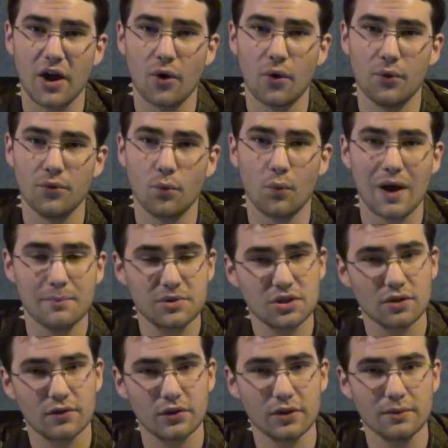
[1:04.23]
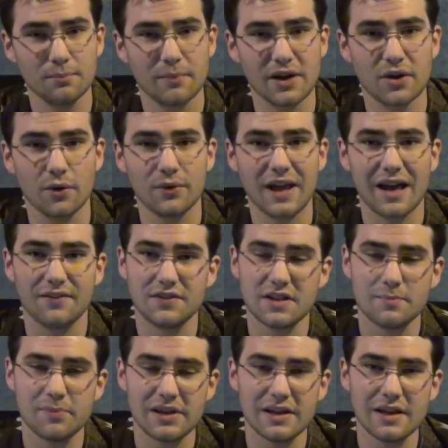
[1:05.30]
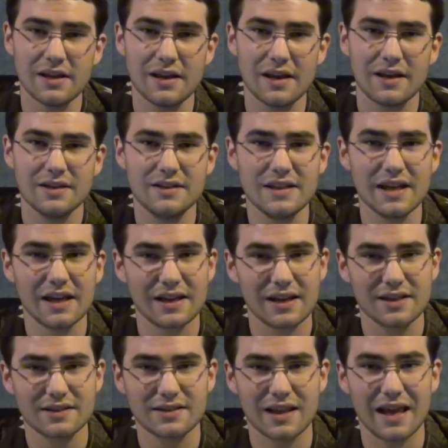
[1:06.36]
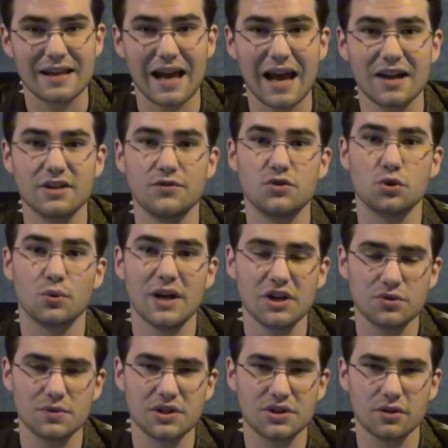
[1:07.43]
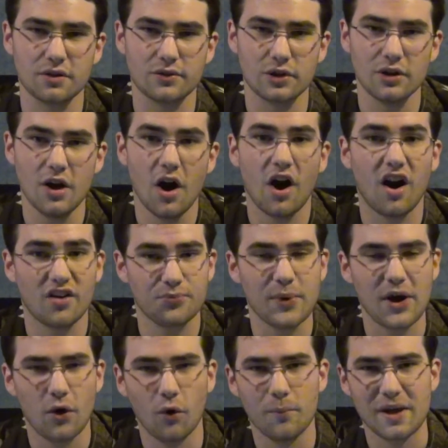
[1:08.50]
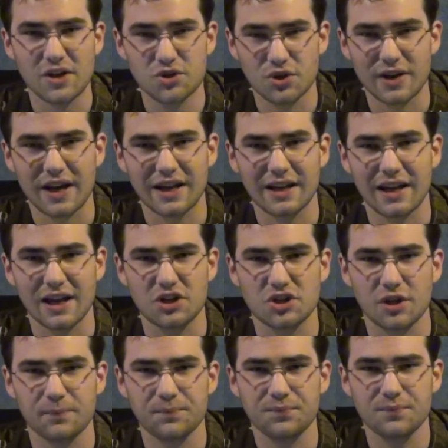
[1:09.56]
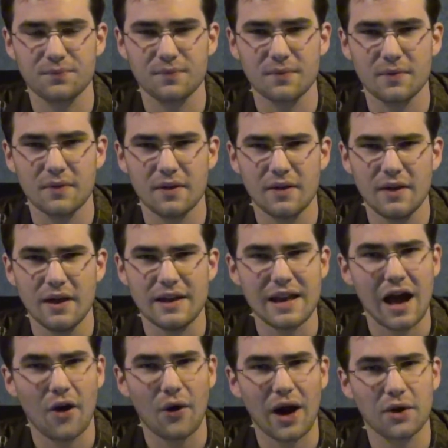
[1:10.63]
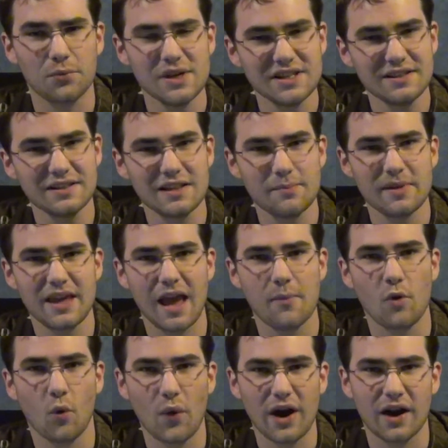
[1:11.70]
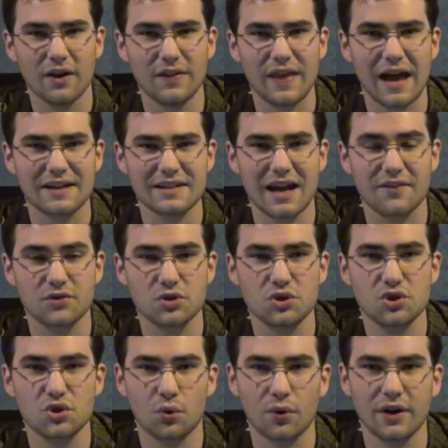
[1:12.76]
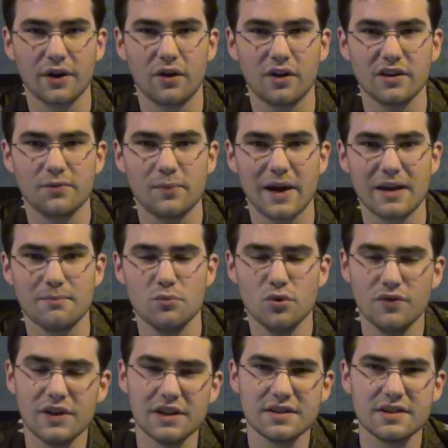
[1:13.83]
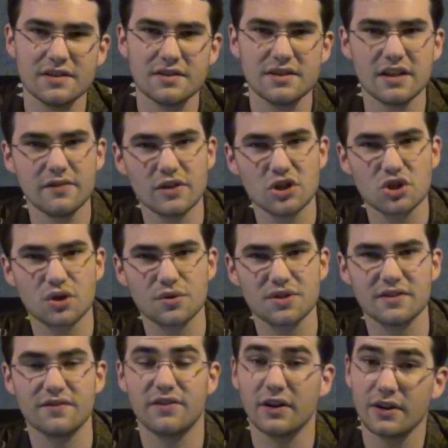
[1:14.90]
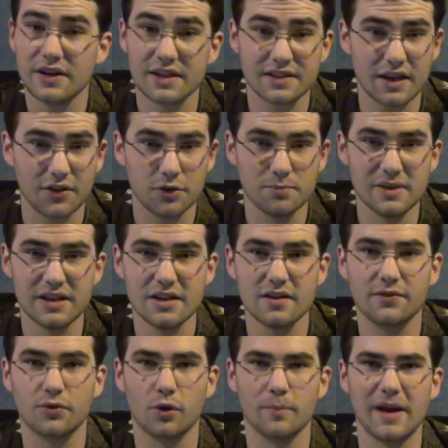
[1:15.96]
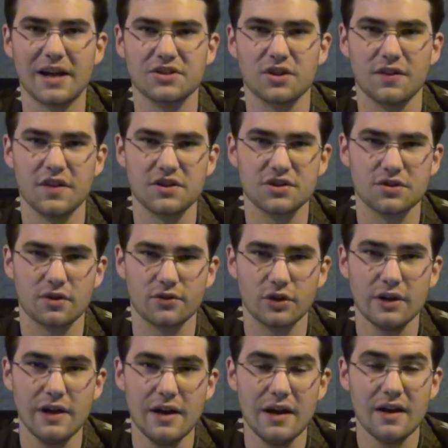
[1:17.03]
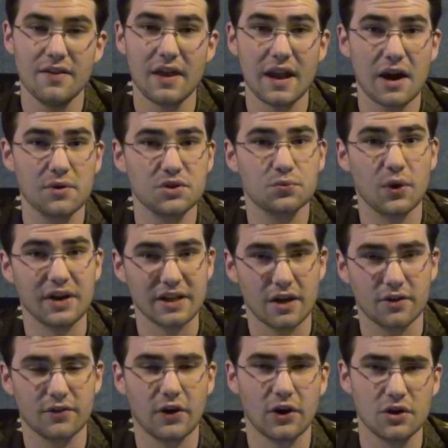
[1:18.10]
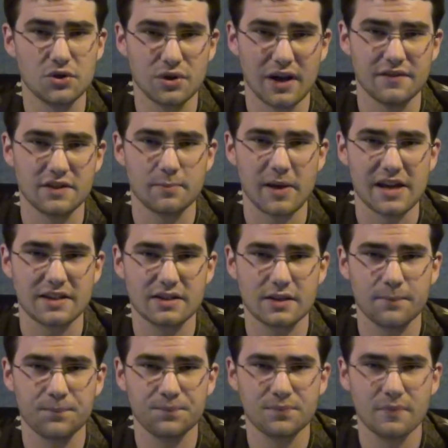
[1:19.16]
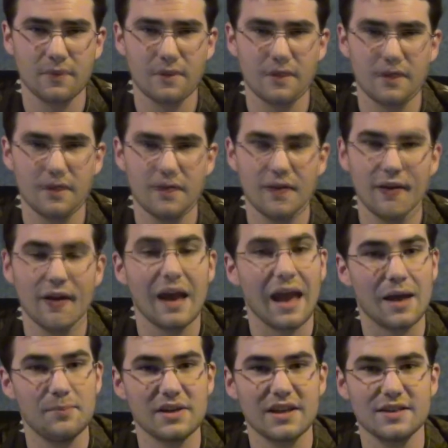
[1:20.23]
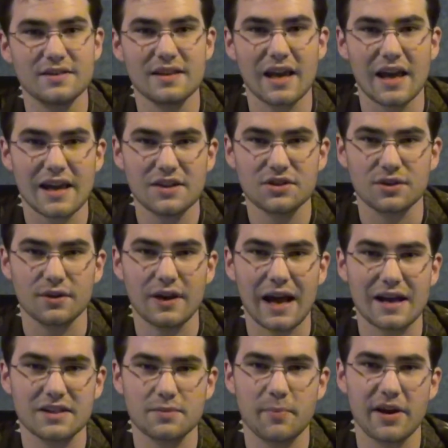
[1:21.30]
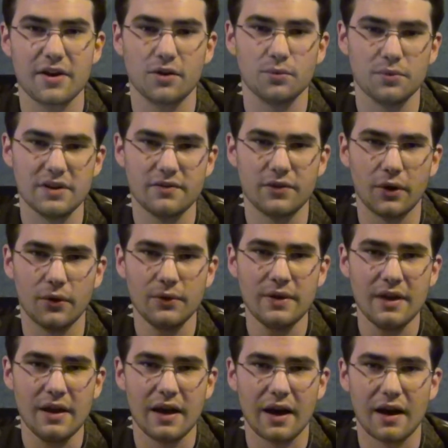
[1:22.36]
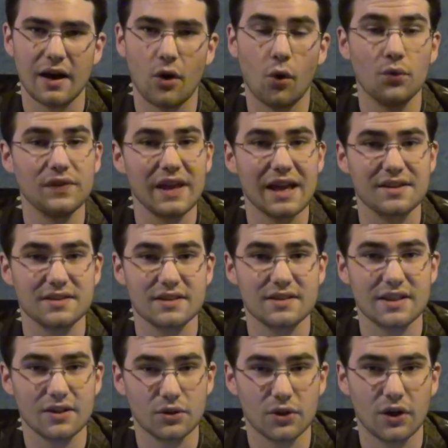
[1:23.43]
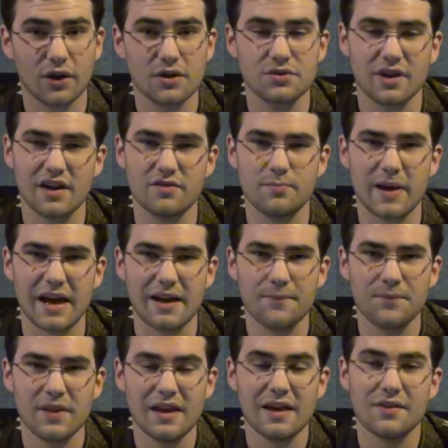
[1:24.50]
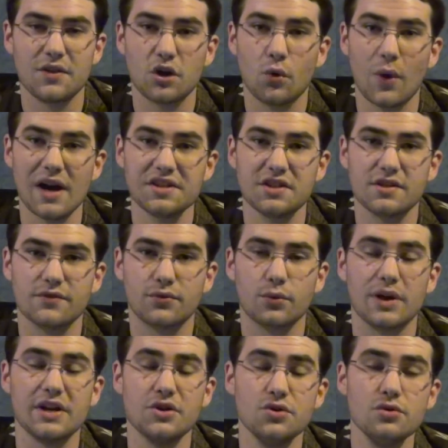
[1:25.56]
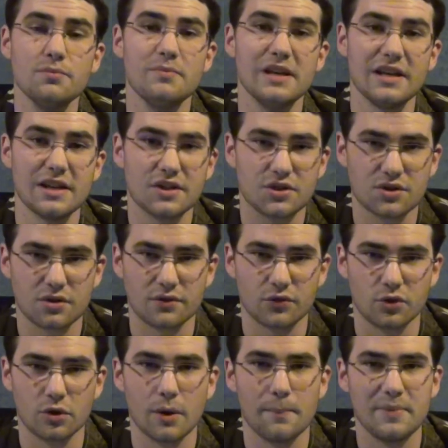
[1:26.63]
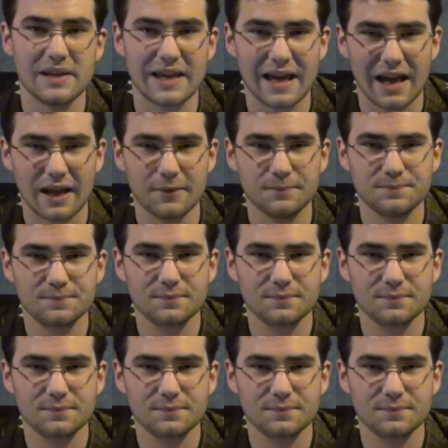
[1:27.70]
own web server, my own FTP, DNS, and Active Directory server off my home internet connection. Now, I recently became aware that after storing all of my movies, TV shows, and various other media formats on this server, that I was running out of hard drive space. And because the Acer Aspire Revo uh, only has a single hard drive bay, the quest for a new media server began.